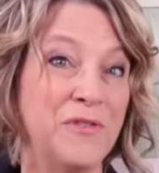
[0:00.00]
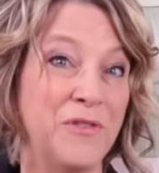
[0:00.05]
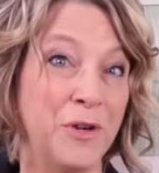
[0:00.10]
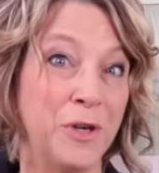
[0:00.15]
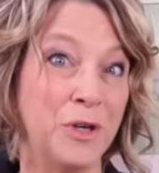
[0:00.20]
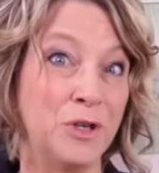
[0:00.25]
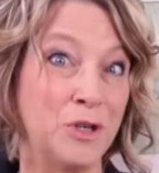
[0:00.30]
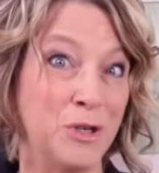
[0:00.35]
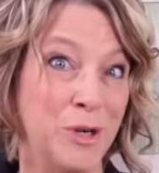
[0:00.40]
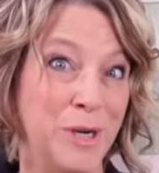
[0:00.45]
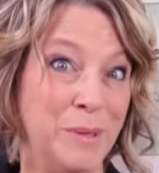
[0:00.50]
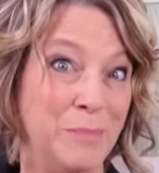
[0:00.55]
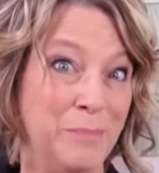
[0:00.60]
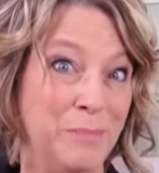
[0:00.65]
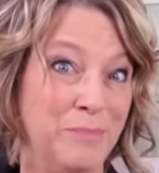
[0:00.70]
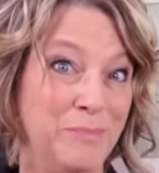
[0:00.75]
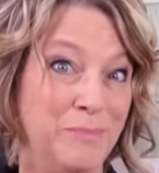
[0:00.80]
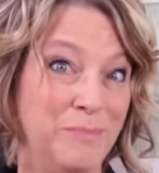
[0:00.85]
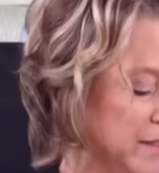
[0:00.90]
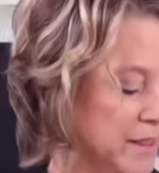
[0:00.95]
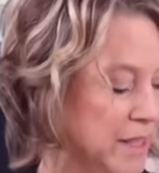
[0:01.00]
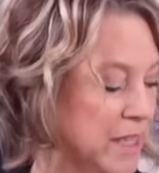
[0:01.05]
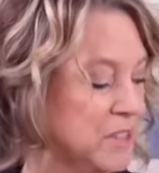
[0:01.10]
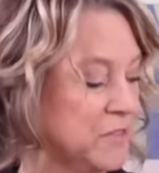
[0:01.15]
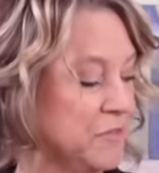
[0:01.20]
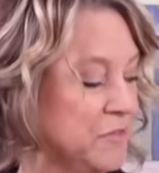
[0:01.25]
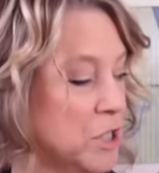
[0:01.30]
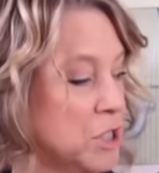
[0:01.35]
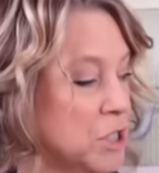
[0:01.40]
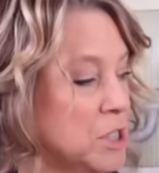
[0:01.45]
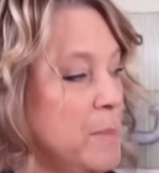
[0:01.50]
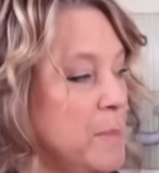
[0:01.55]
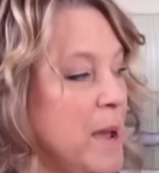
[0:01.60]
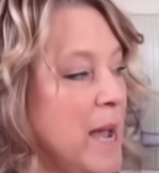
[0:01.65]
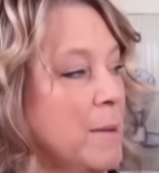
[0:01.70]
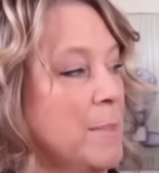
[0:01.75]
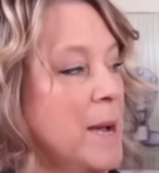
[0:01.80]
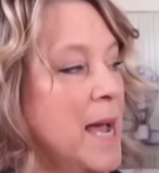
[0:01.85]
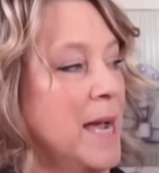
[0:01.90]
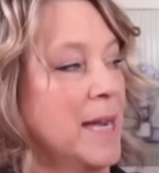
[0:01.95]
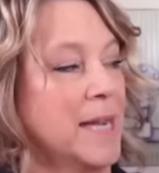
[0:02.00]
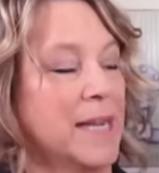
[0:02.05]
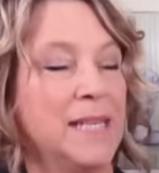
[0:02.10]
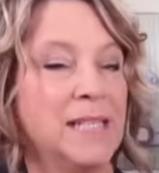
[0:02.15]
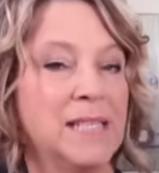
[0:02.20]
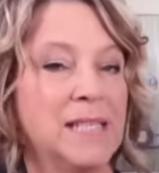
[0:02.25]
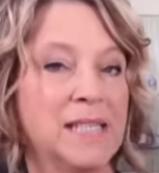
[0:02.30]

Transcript: for your trip. This first backpack is